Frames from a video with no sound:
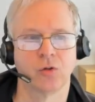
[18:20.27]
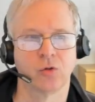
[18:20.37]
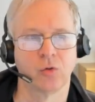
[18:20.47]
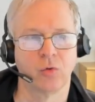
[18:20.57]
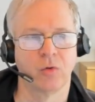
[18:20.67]

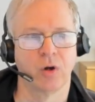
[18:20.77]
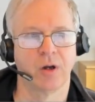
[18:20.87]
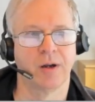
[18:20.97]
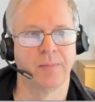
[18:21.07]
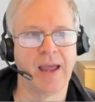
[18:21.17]
to
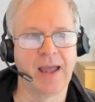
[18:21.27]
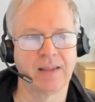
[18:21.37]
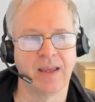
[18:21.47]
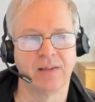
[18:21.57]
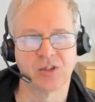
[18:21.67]
add
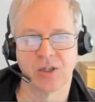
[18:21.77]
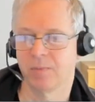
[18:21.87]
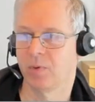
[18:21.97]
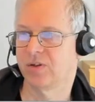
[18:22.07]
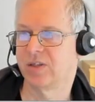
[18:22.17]
a
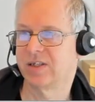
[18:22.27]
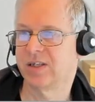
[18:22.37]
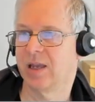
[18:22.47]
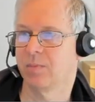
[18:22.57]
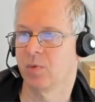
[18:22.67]

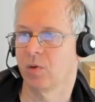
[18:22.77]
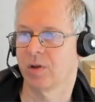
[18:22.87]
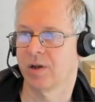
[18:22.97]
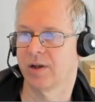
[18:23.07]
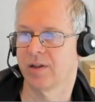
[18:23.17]
disable